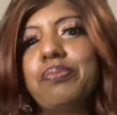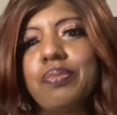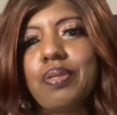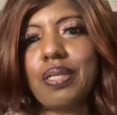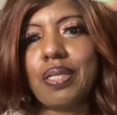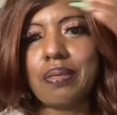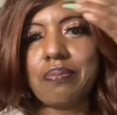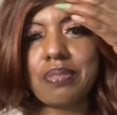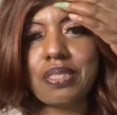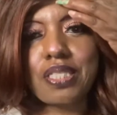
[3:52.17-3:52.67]

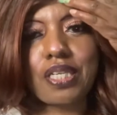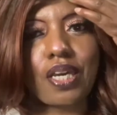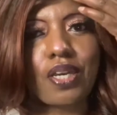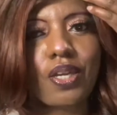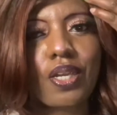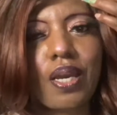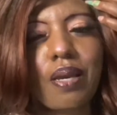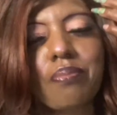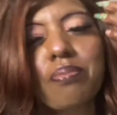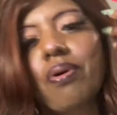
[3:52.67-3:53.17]
let me tell you
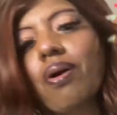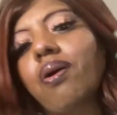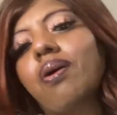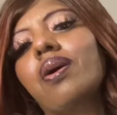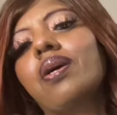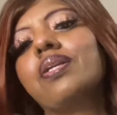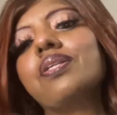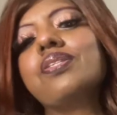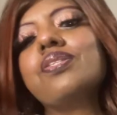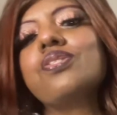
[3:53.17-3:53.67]
that part.
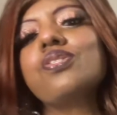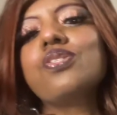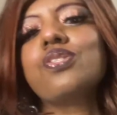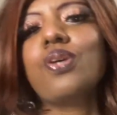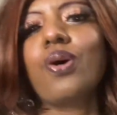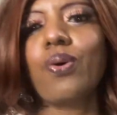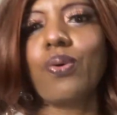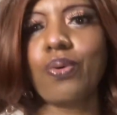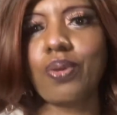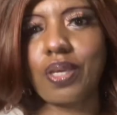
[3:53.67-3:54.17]

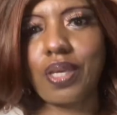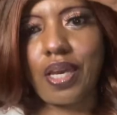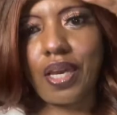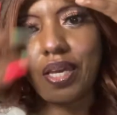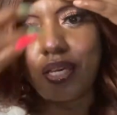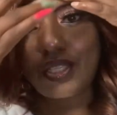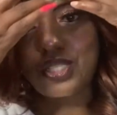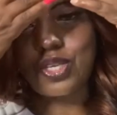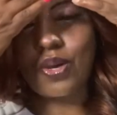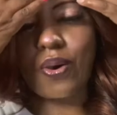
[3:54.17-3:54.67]
So yeah,
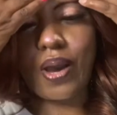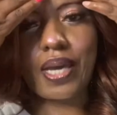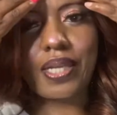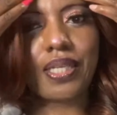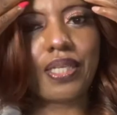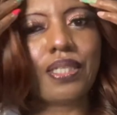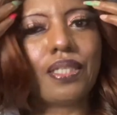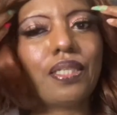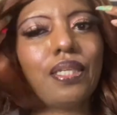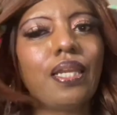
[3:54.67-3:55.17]
so I
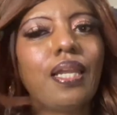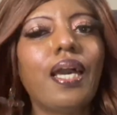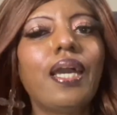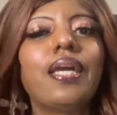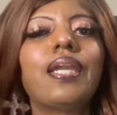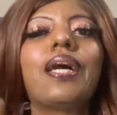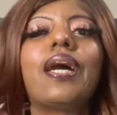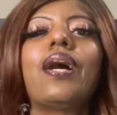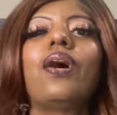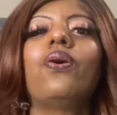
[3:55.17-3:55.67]
didn't lay
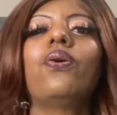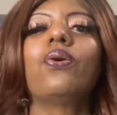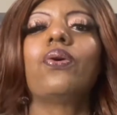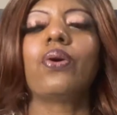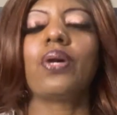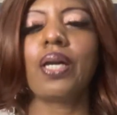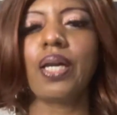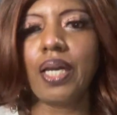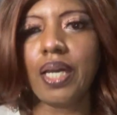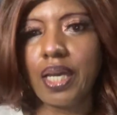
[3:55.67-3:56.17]
down
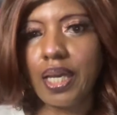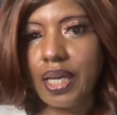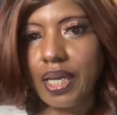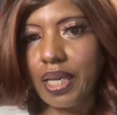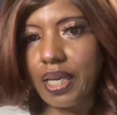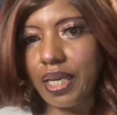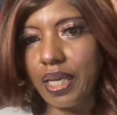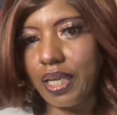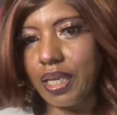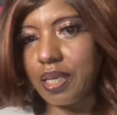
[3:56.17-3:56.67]

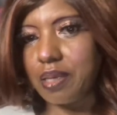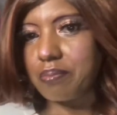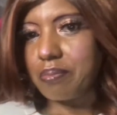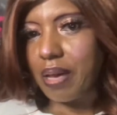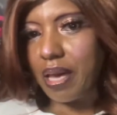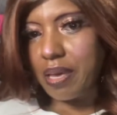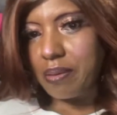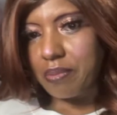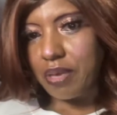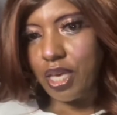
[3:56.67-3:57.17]
any
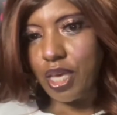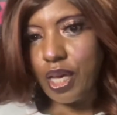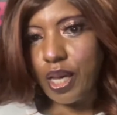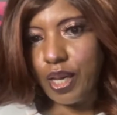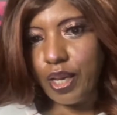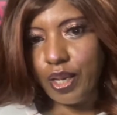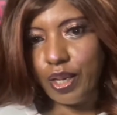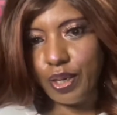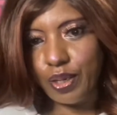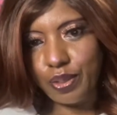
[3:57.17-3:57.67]
baby
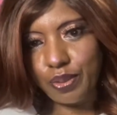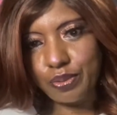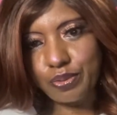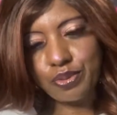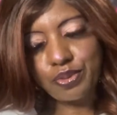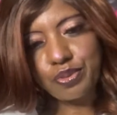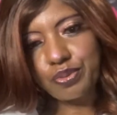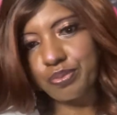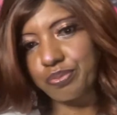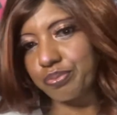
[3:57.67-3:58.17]

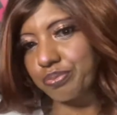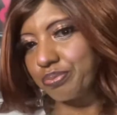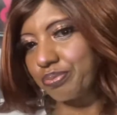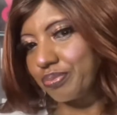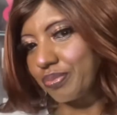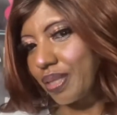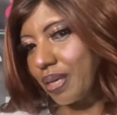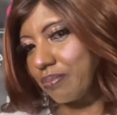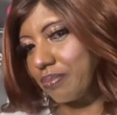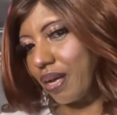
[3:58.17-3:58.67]
hairs.
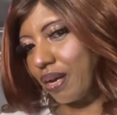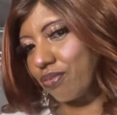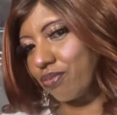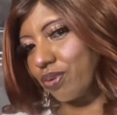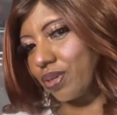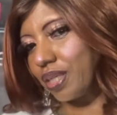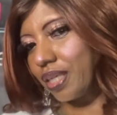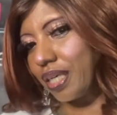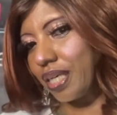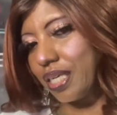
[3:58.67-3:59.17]
I'm not
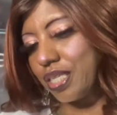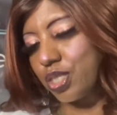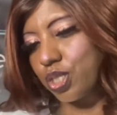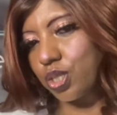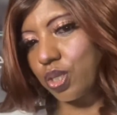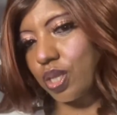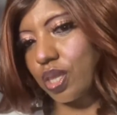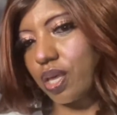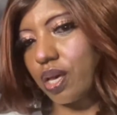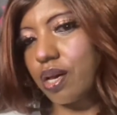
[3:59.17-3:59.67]
really into
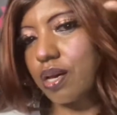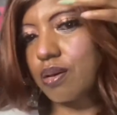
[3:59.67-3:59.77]
that.